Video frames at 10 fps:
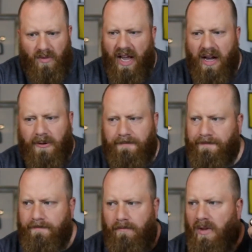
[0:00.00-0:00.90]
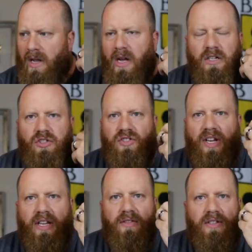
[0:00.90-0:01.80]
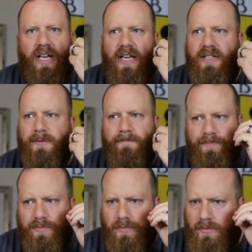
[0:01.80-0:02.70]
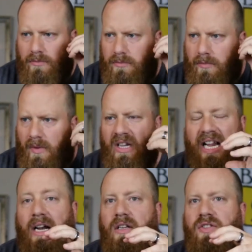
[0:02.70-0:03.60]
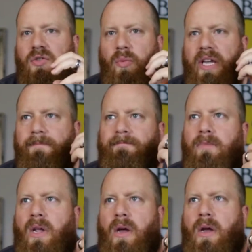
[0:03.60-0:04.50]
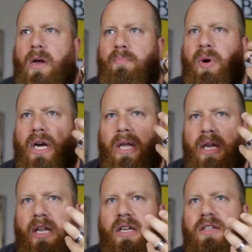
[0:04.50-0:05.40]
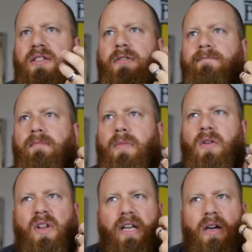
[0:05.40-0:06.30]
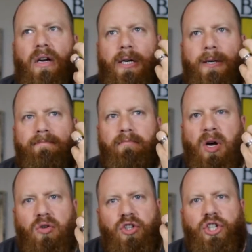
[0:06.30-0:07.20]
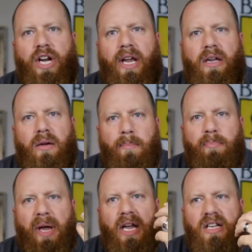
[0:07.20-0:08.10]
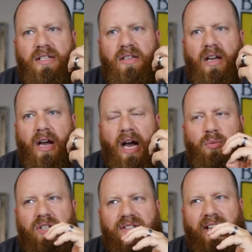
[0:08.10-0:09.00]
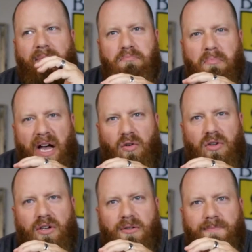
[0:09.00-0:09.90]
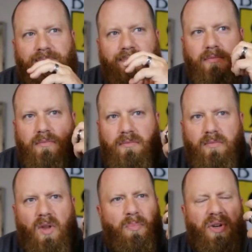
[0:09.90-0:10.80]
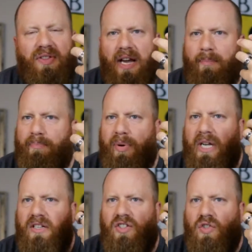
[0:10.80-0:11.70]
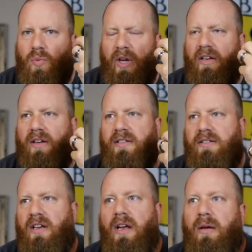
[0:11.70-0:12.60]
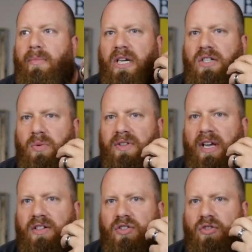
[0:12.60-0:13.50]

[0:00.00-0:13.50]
Yeah, just like in the taste. Not as sweet, but it is like a uh, milkshake base. I wouldn't say milk, but that big sweetness mixed with that